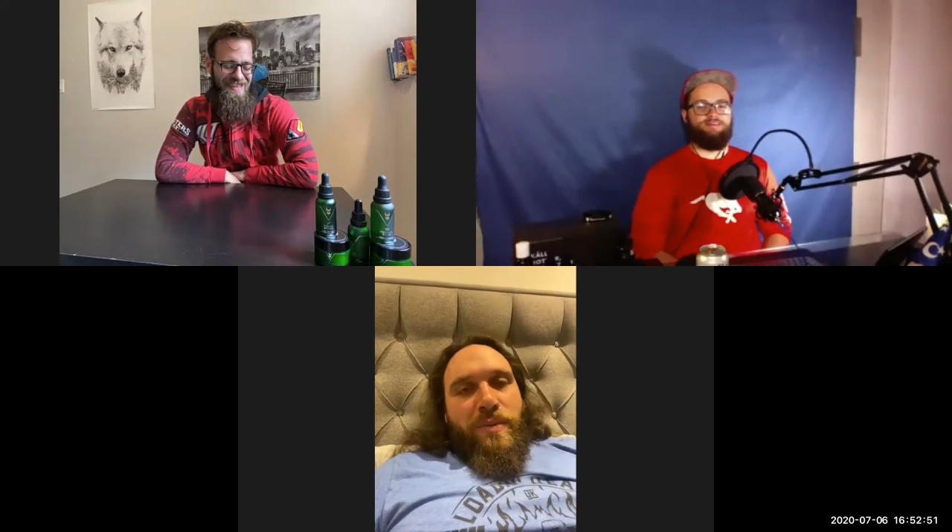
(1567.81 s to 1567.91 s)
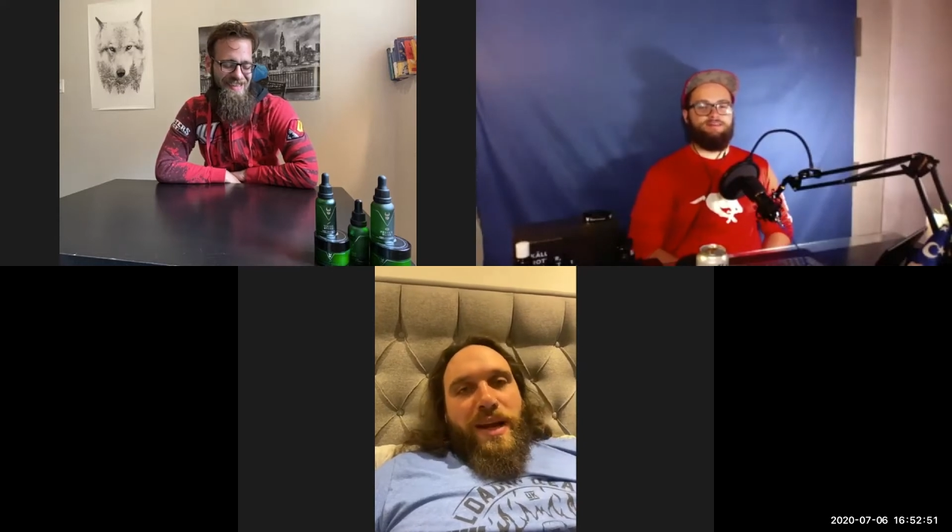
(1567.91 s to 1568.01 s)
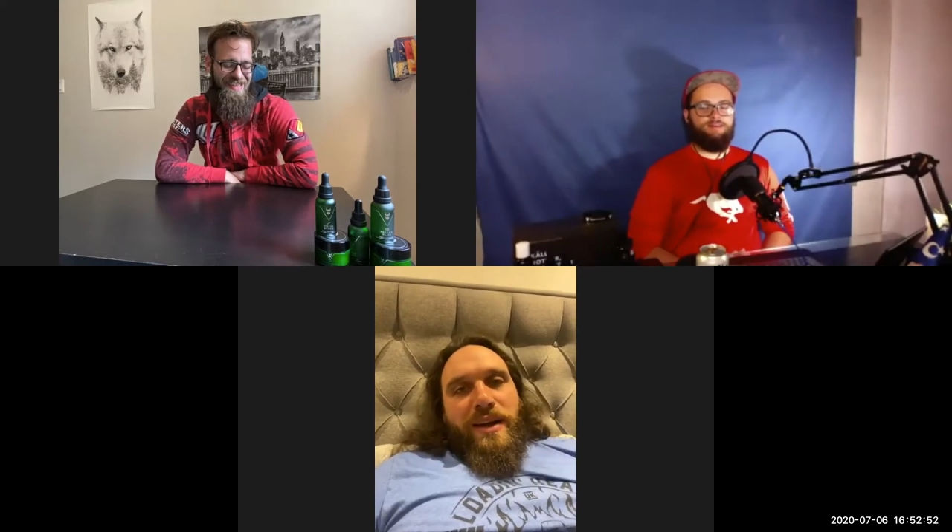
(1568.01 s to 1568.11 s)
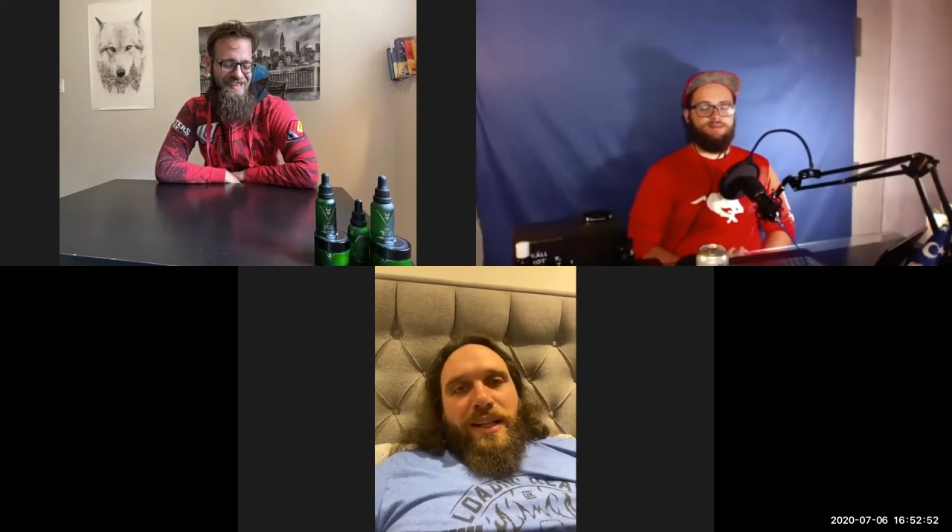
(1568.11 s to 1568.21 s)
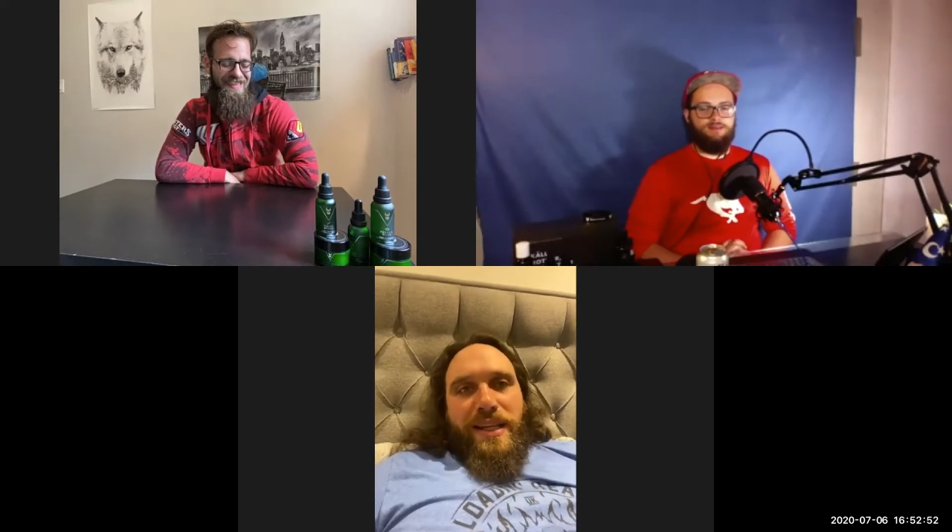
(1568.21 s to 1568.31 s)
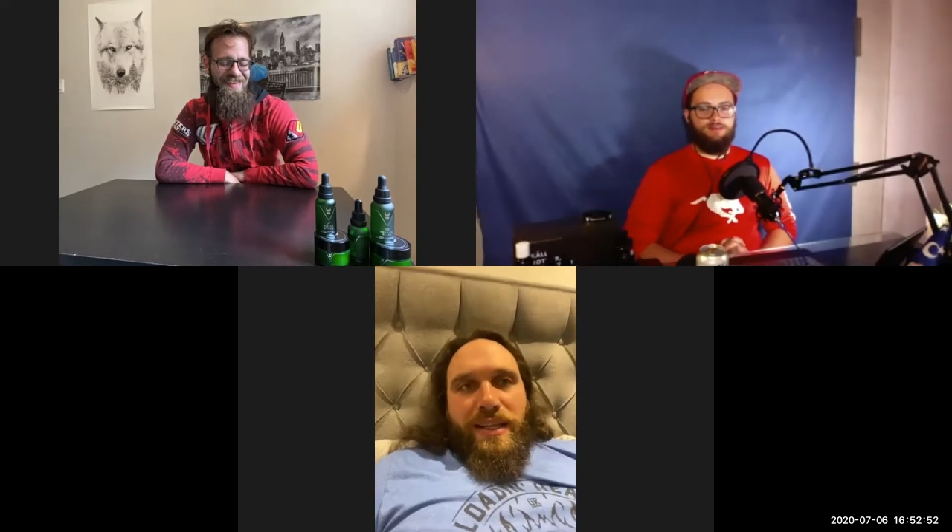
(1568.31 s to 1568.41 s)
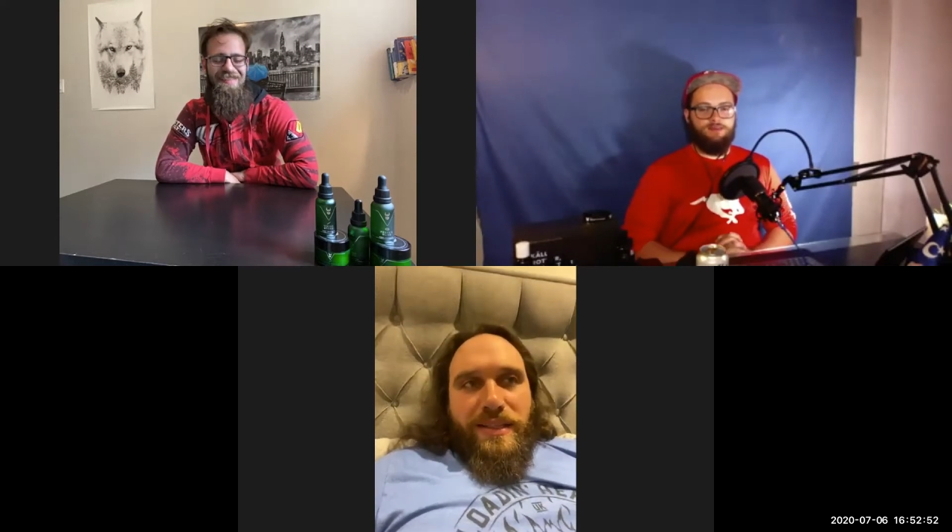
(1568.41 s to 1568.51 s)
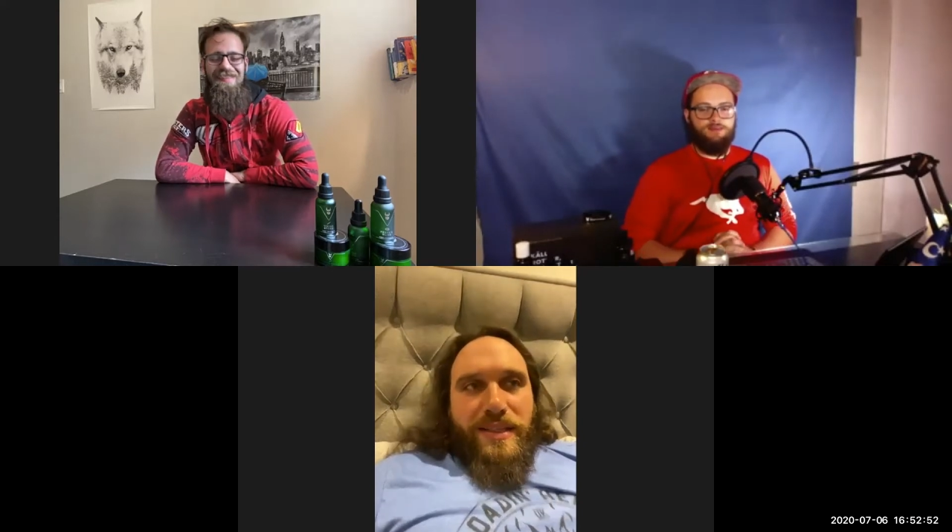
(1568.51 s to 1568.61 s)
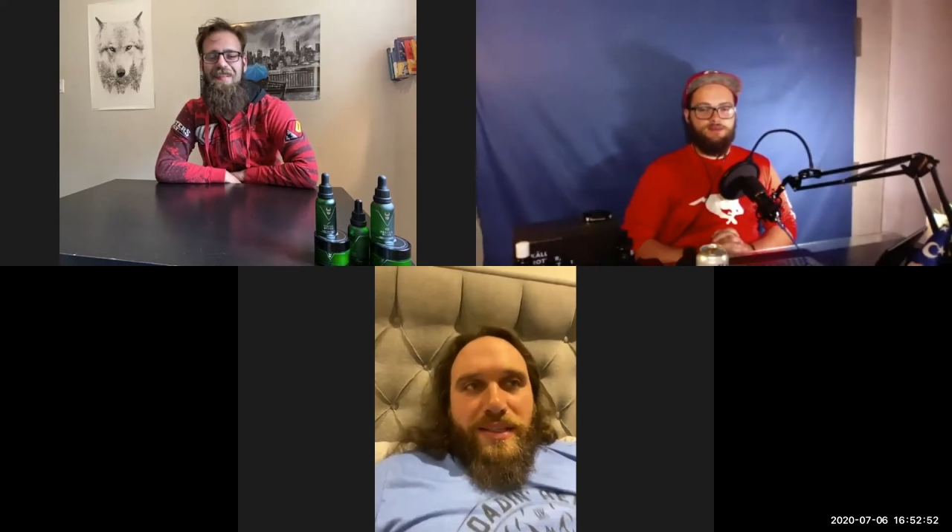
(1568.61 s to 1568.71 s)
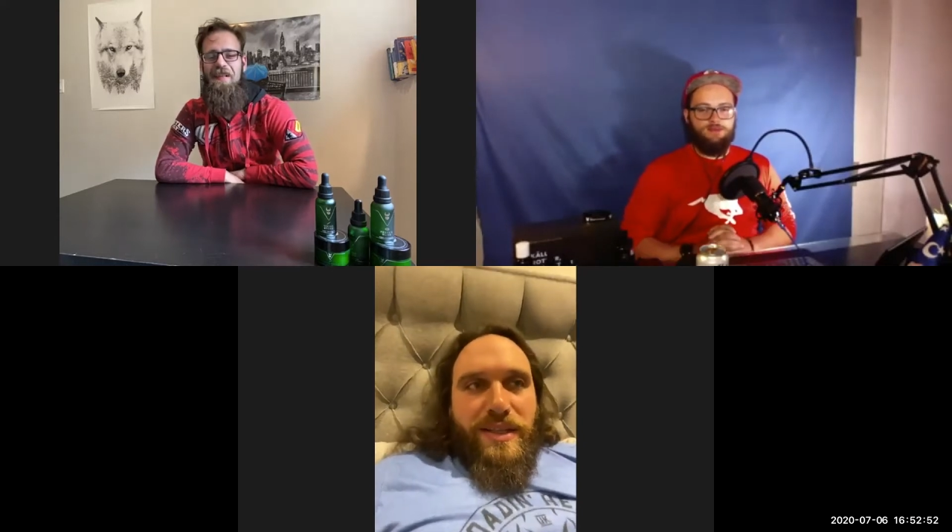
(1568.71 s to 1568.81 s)
early
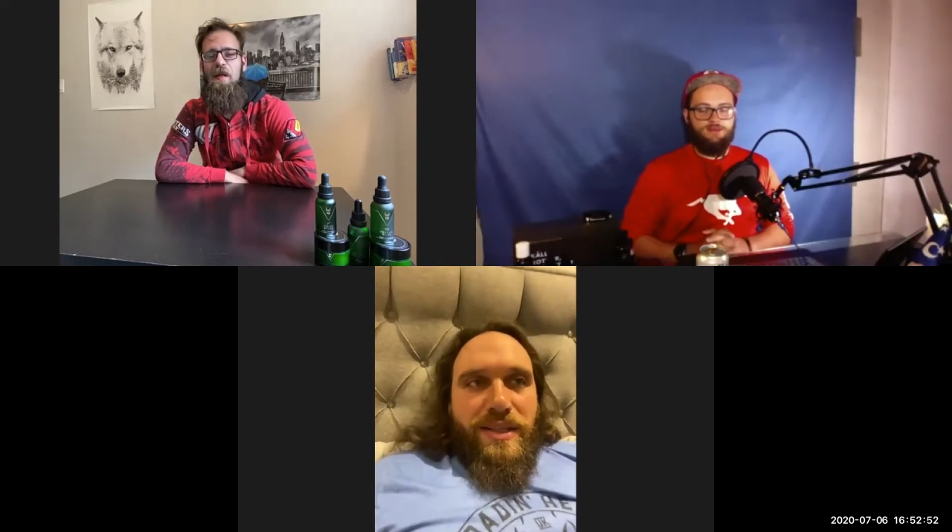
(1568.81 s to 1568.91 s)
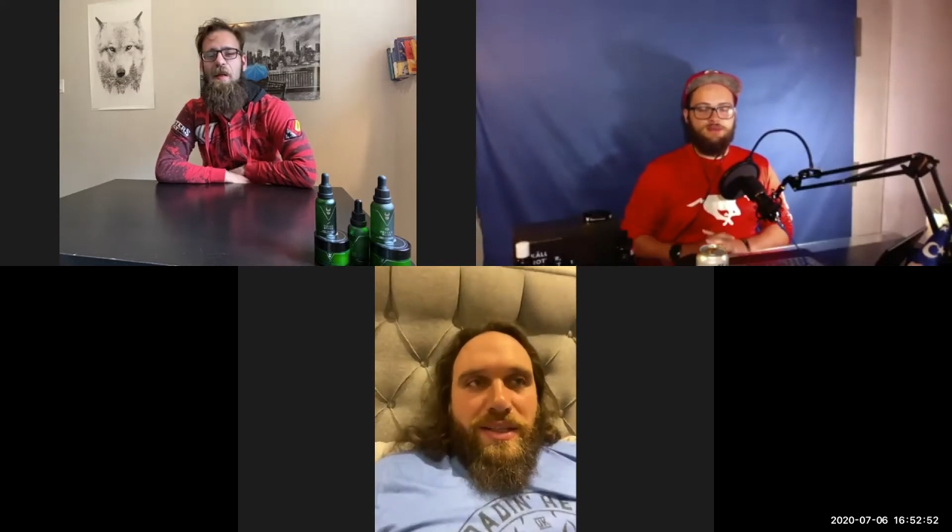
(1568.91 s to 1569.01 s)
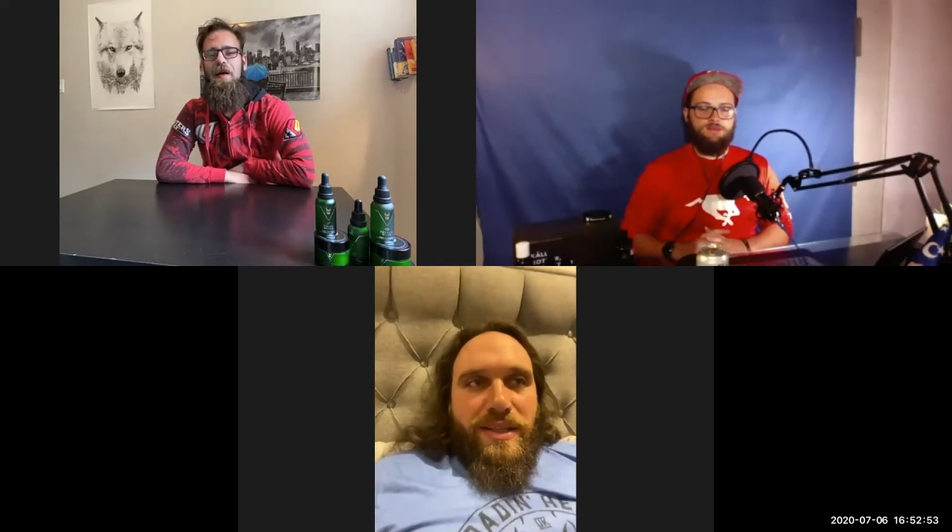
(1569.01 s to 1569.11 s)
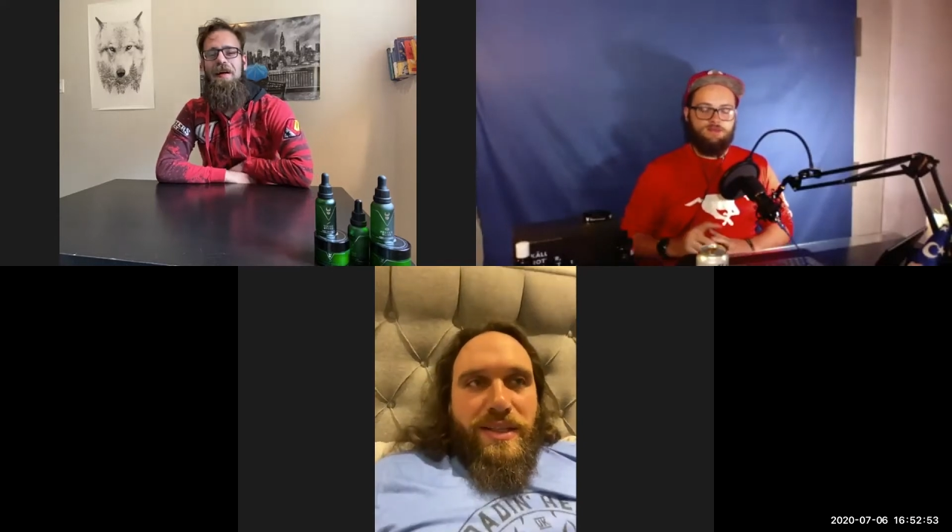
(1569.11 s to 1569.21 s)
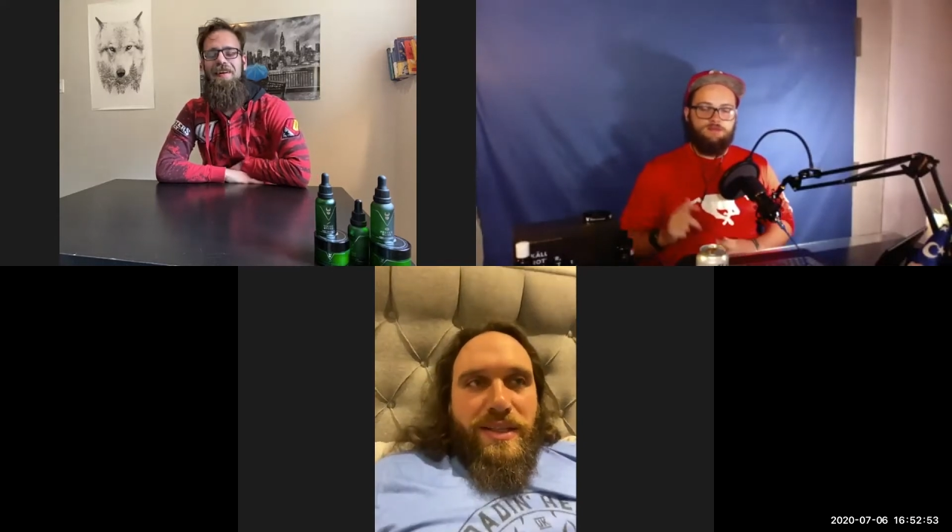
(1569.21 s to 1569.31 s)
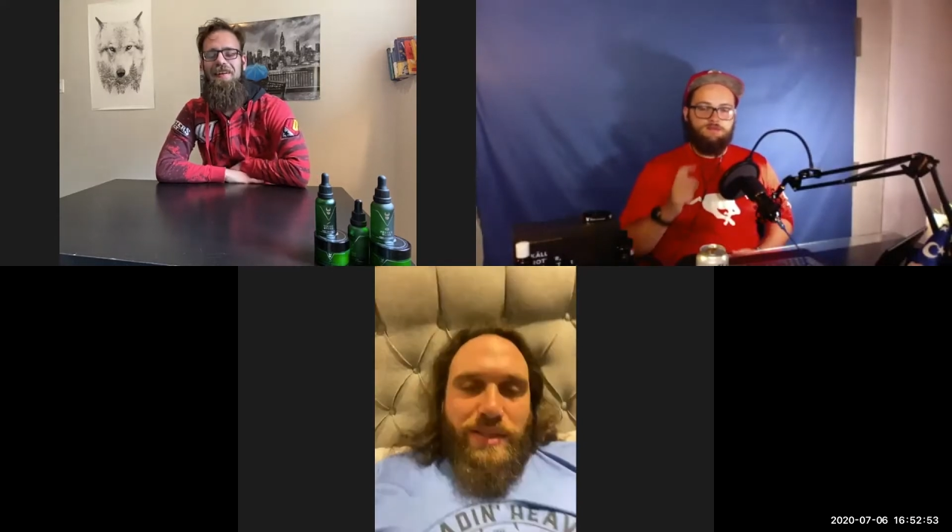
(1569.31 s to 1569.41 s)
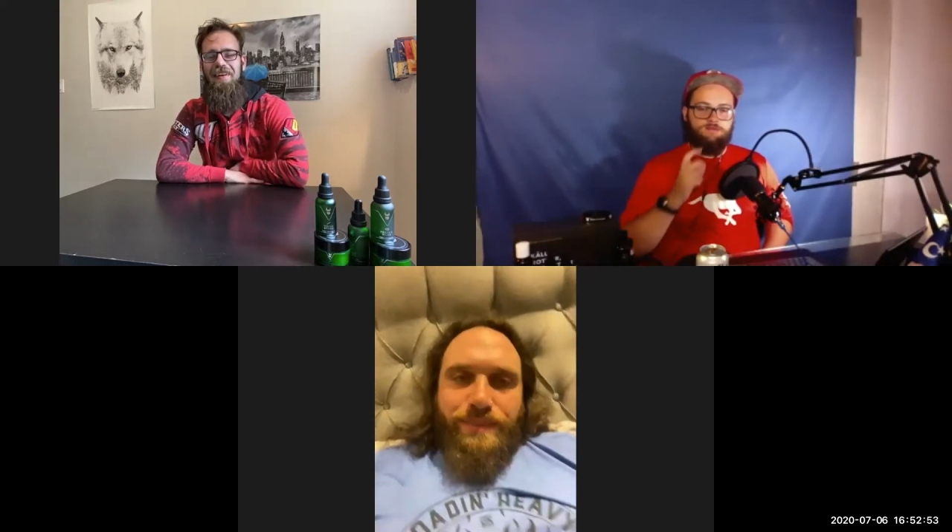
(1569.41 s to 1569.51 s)
to the hostel.